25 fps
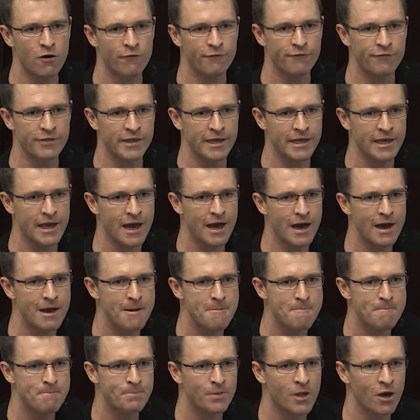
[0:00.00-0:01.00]
of the
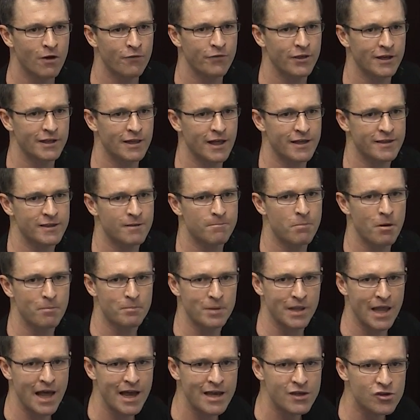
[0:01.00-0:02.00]
cluster
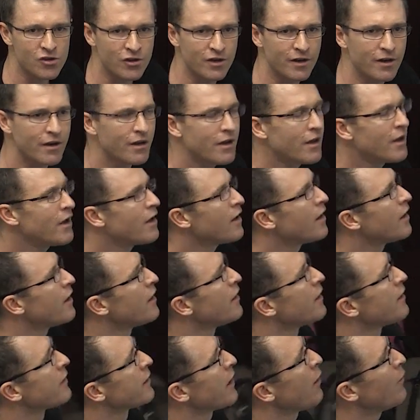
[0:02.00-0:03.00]
population.
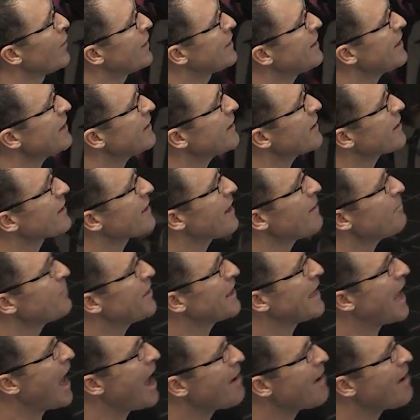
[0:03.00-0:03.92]
So we think that something